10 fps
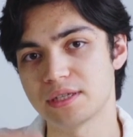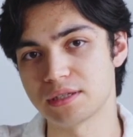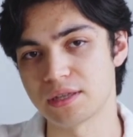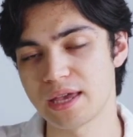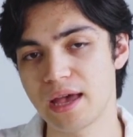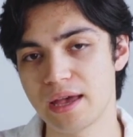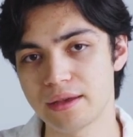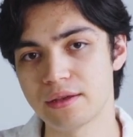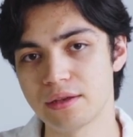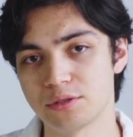into the
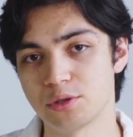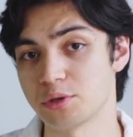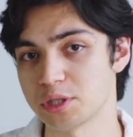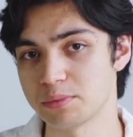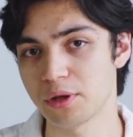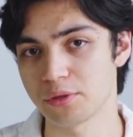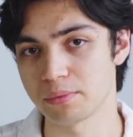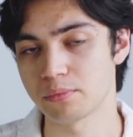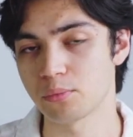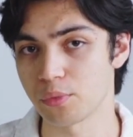air so you can smell
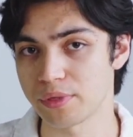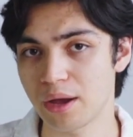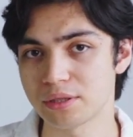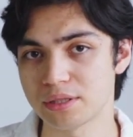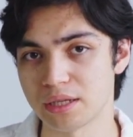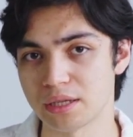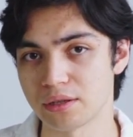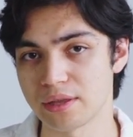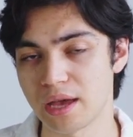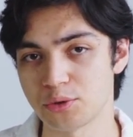them without setting
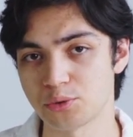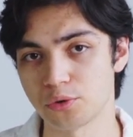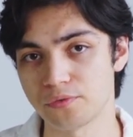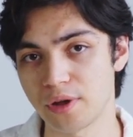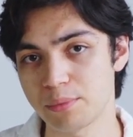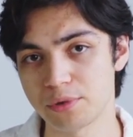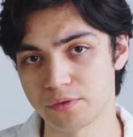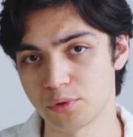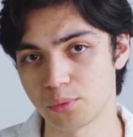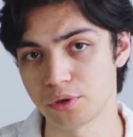the actual fibers
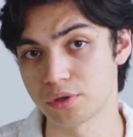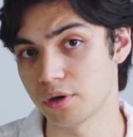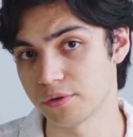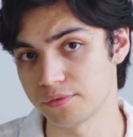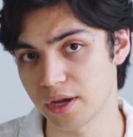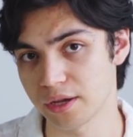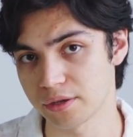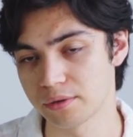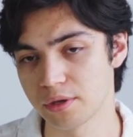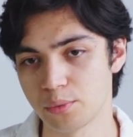of the wood on fire,